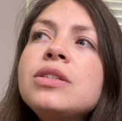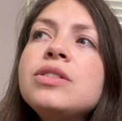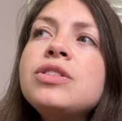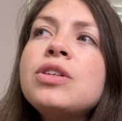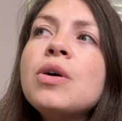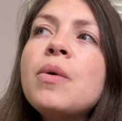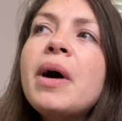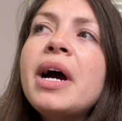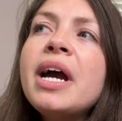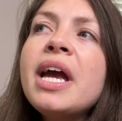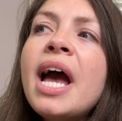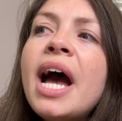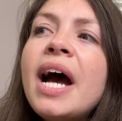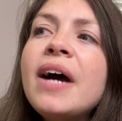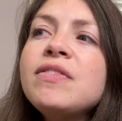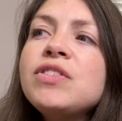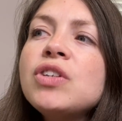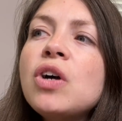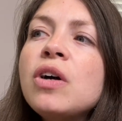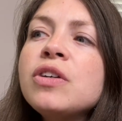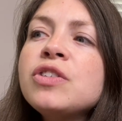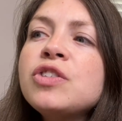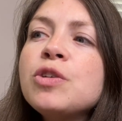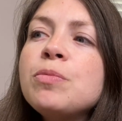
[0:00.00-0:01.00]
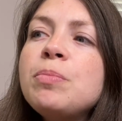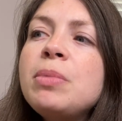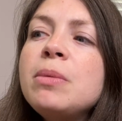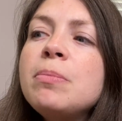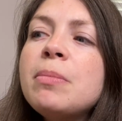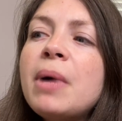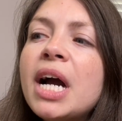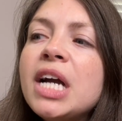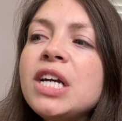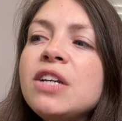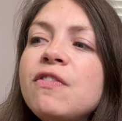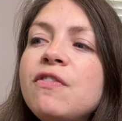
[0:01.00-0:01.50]
So I have to also be
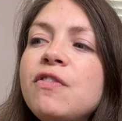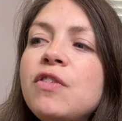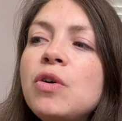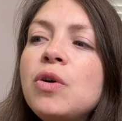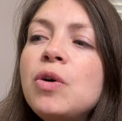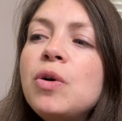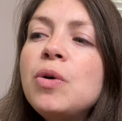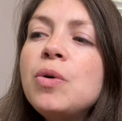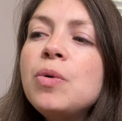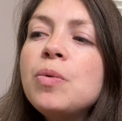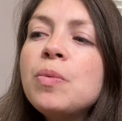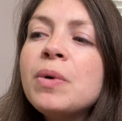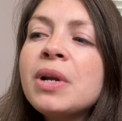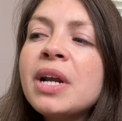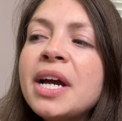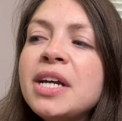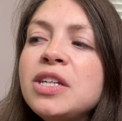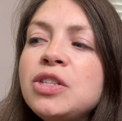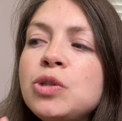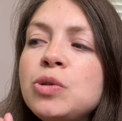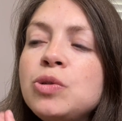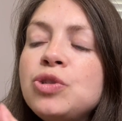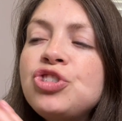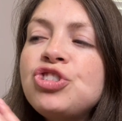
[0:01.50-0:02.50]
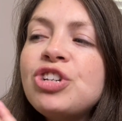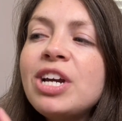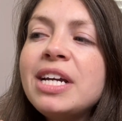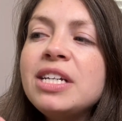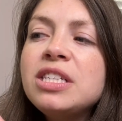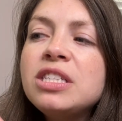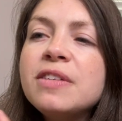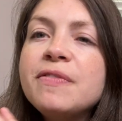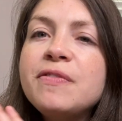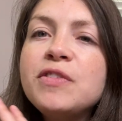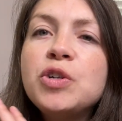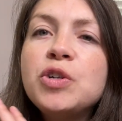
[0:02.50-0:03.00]
mindful when I do shades of